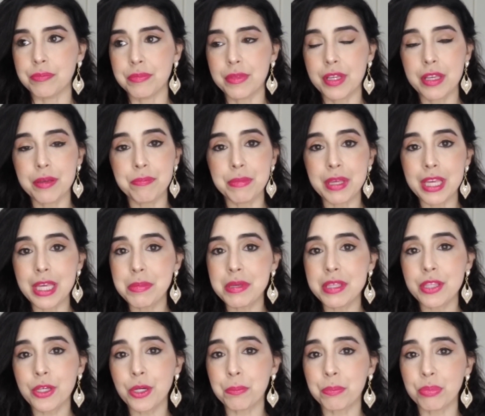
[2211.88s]

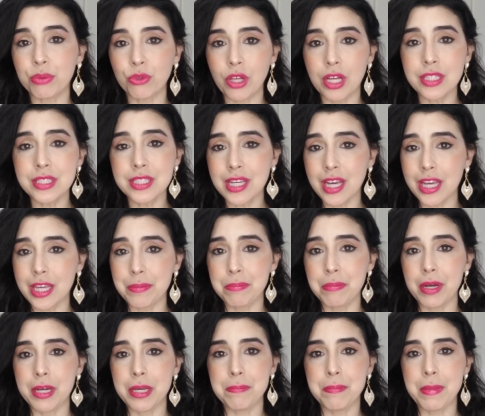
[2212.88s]
Maybe their blood type
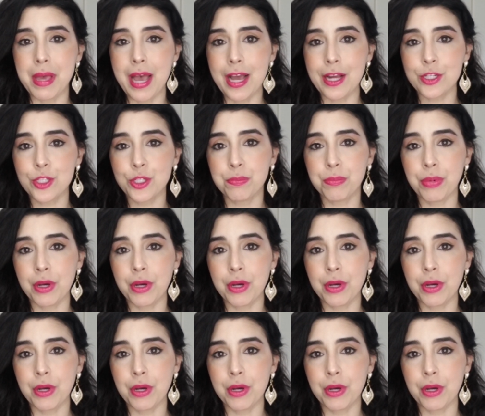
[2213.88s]
might match,